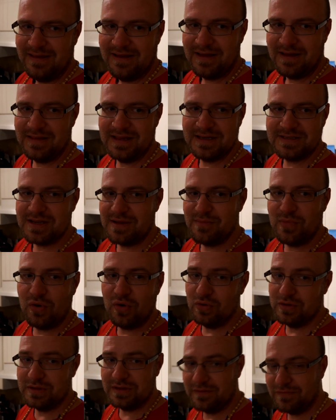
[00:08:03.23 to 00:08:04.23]
unless I'm
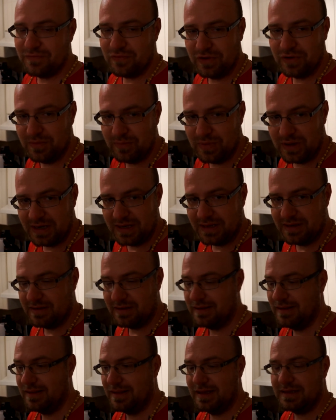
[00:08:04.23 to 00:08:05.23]
holding it for you,
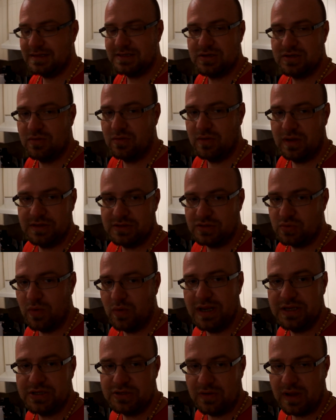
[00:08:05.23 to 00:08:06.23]
buddy, that's it's
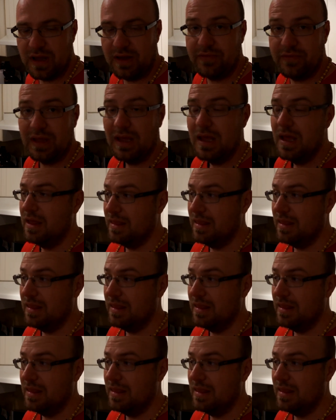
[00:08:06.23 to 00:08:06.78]
way too heavy.